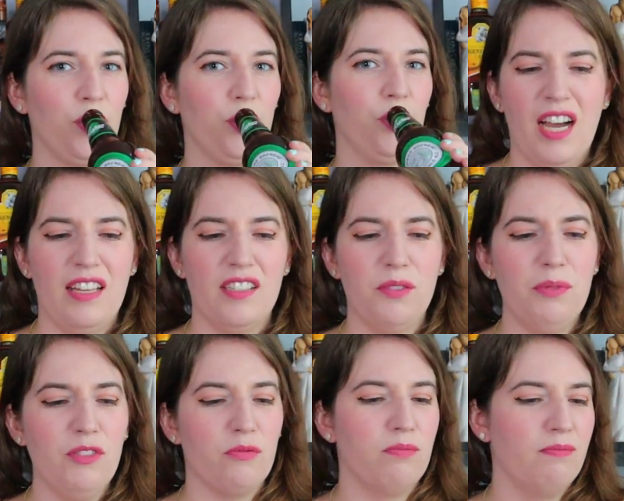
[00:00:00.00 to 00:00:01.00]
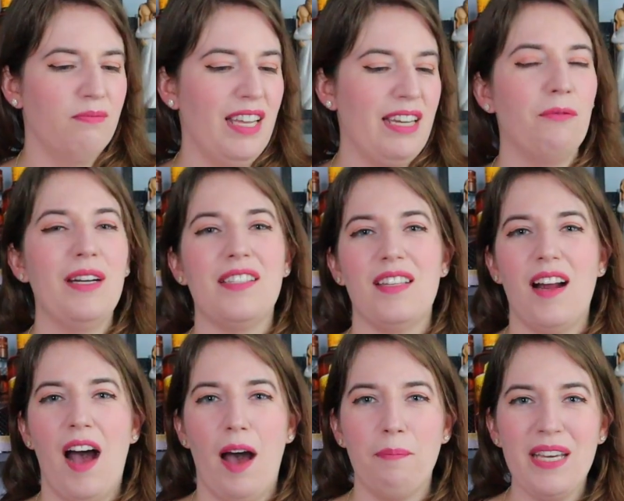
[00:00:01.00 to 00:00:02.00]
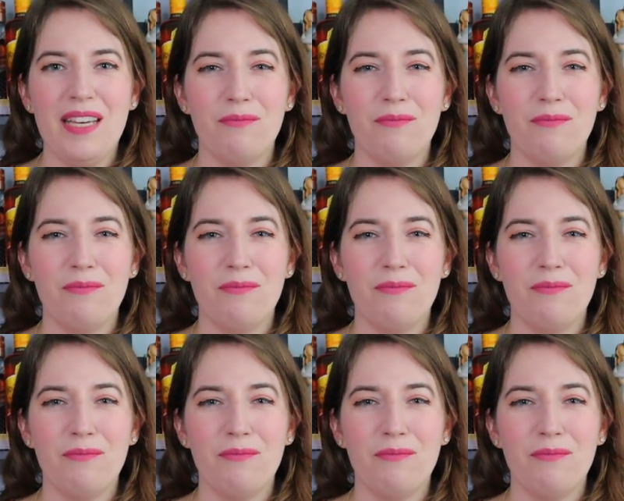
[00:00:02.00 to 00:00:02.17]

Oh god, this one's like, what is it, hoppy?